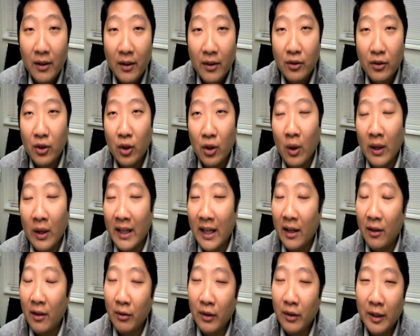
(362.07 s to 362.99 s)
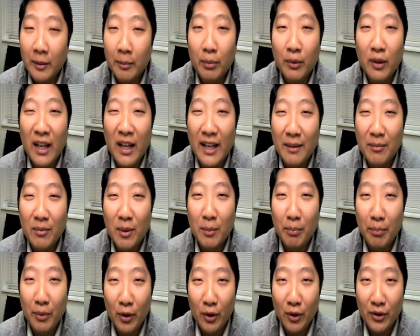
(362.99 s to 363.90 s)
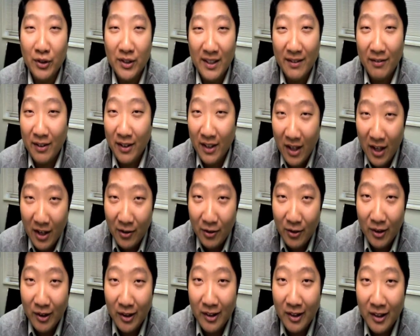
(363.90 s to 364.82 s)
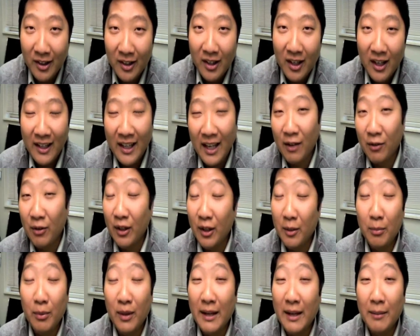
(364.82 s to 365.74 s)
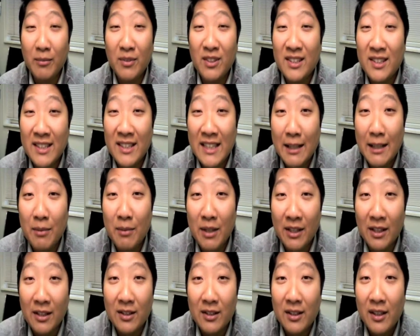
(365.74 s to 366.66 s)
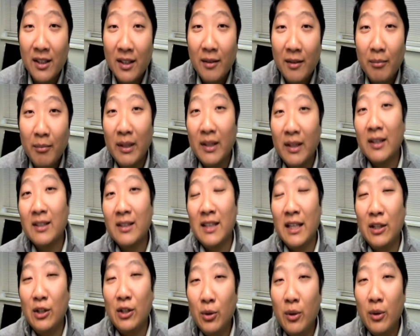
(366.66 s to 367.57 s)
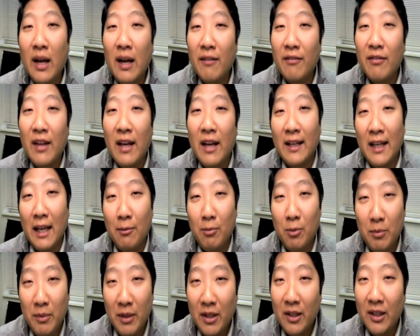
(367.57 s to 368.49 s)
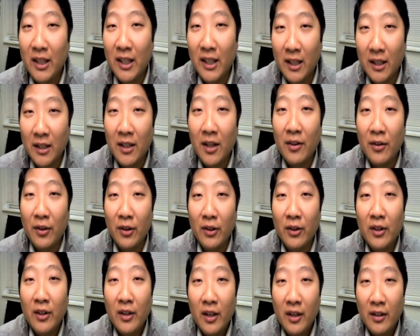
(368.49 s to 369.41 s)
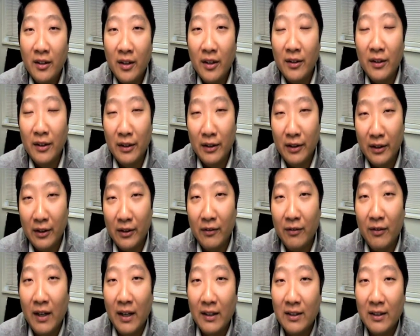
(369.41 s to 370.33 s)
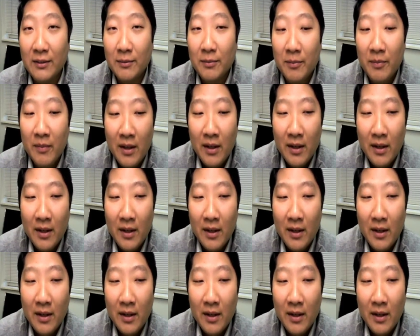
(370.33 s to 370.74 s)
So I can't really blame the Pure 700. I can't really blame Siemens because they do have that capability in another hearing device.